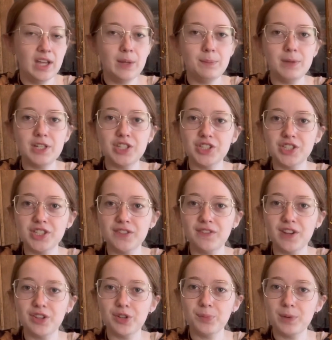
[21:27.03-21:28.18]
pictures of
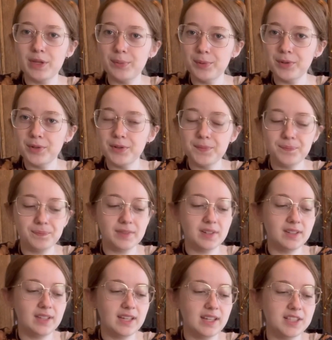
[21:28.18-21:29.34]
other people,
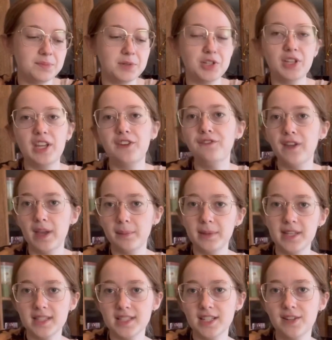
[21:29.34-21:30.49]
like family
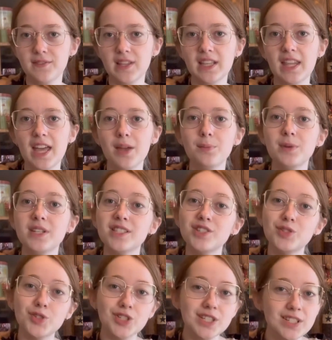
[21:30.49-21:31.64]
and stuff like that, because it
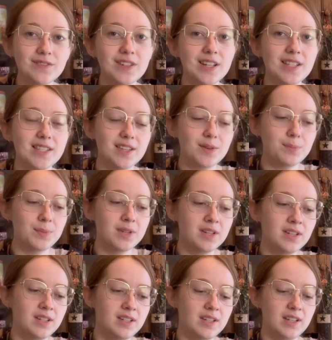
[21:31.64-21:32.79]
usually never ends up.
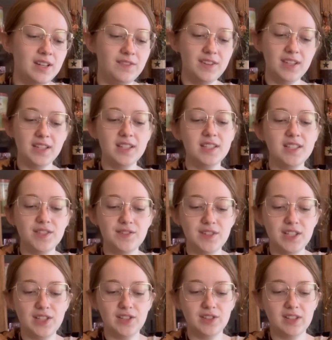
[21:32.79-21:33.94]
I feel like it doesn't really
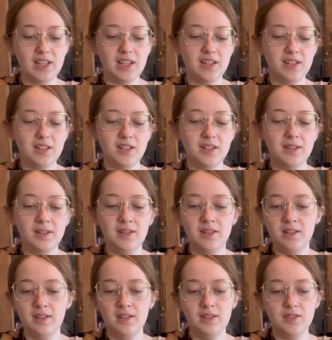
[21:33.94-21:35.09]
look like her.
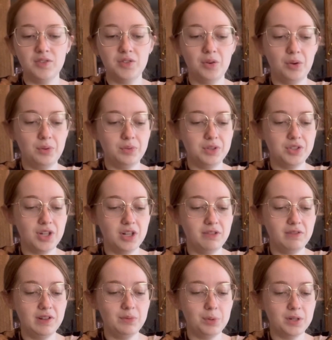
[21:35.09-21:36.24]
So I'm going to try to
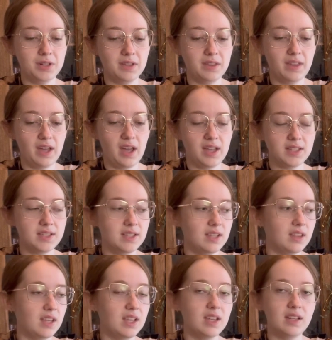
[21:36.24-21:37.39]
rework that, and
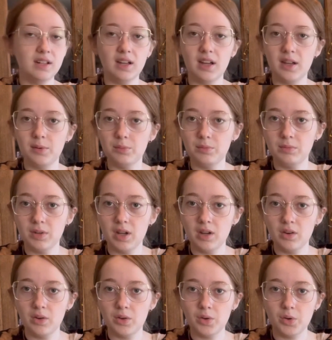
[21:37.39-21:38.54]
then I'm
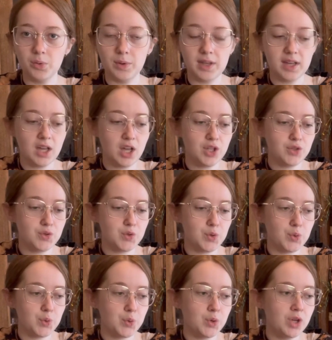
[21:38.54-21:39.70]
going
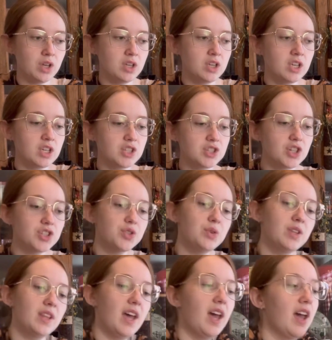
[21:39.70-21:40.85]
to start doing
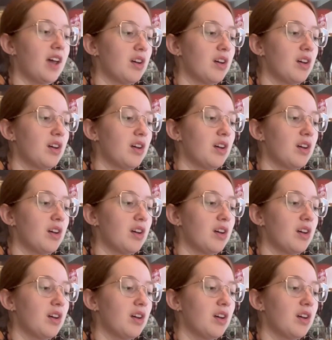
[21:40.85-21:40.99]
that. I